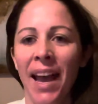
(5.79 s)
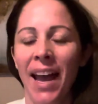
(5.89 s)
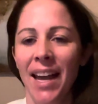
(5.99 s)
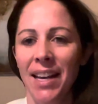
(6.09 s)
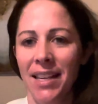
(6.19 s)

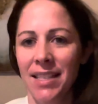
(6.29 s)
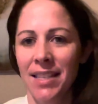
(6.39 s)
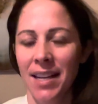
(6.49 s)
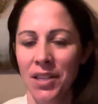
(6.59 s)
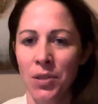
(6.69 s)
And
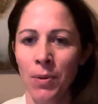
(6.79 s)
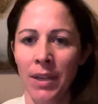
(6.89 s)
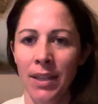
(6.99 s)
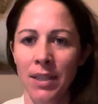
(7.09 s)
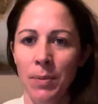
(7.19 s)
today I just want
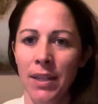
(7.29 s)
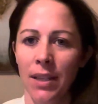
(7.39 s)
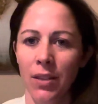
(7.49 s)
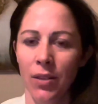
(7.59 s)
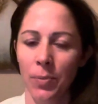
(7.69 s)
to speak a
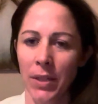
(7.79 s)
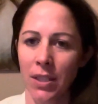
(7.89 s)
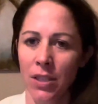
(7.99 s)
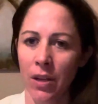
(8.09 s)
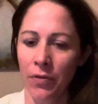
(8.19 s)
little
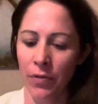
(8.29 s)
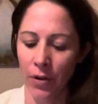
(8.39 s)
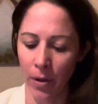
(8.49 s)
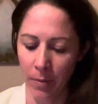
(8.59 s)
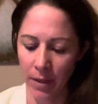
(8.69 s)
bit
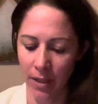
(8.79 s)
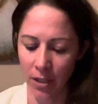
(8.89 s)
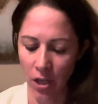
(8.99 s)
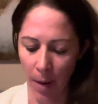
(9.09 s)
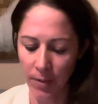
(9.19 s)
from the
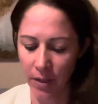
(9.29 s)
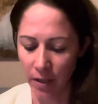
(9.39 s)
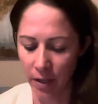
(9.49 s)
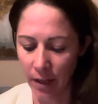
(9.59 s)
chapter,